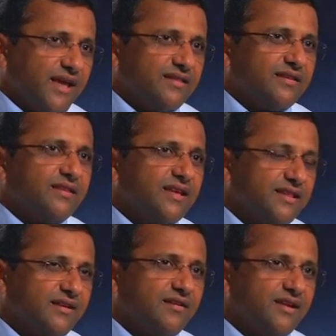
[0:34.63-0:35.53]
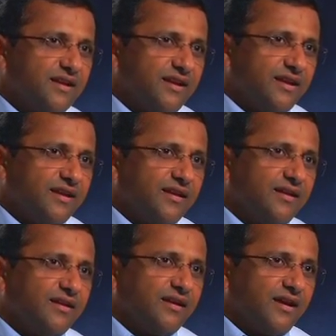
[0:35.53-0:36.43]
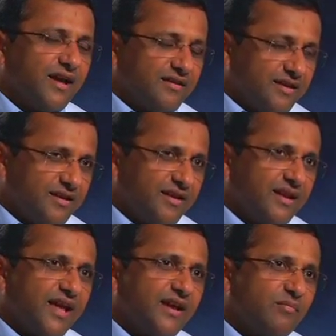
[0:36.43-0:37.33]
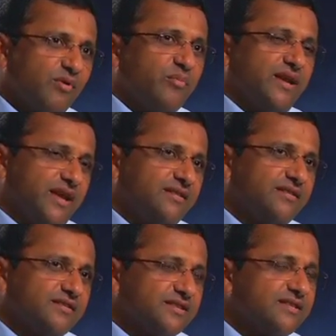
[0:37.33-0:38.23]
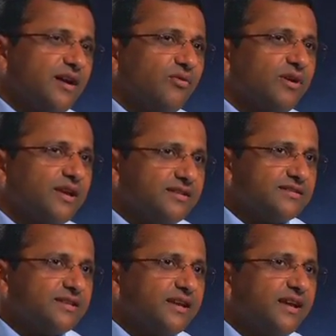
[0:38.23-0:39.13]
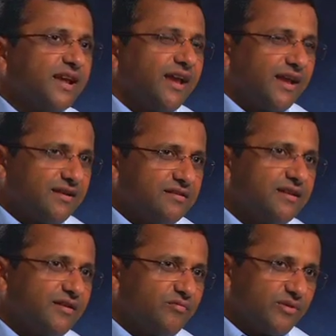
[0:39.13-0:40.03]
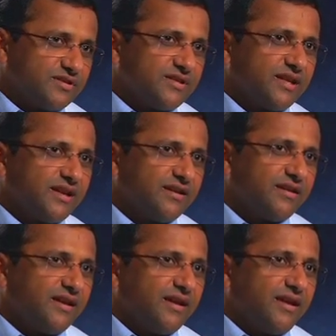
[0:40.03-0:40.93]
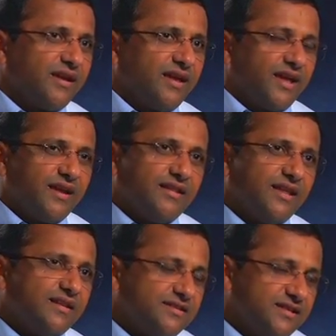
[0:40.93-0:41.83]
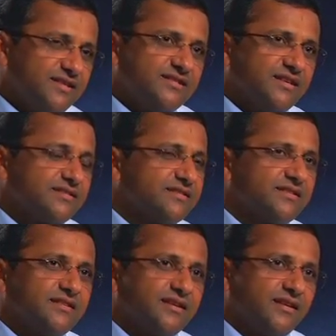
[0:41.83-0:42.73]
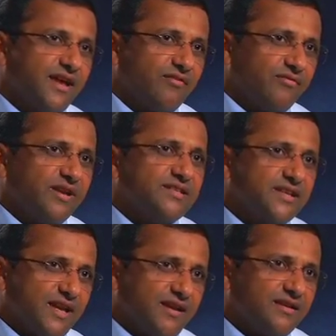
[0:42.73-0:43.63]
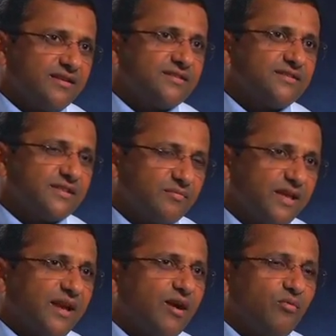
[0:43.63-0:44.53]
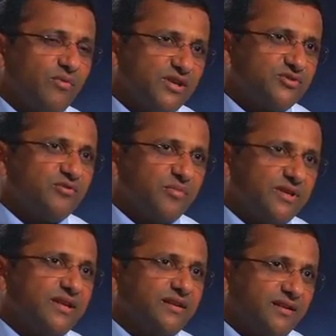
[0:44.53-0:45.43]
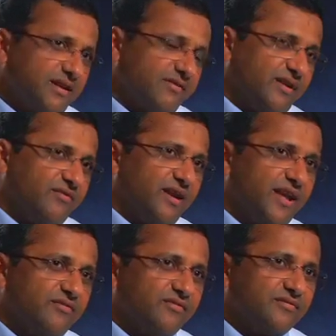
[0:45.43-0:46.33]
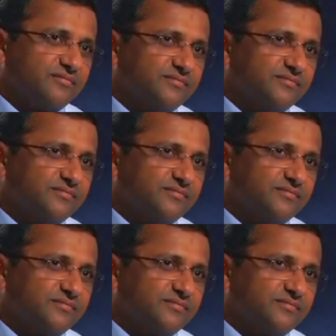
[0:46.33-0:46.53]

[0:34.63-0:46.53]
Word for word: And the thing that really I really like about pediatrics is how kids handle adversity. And they teach us every day something how we should be living our life.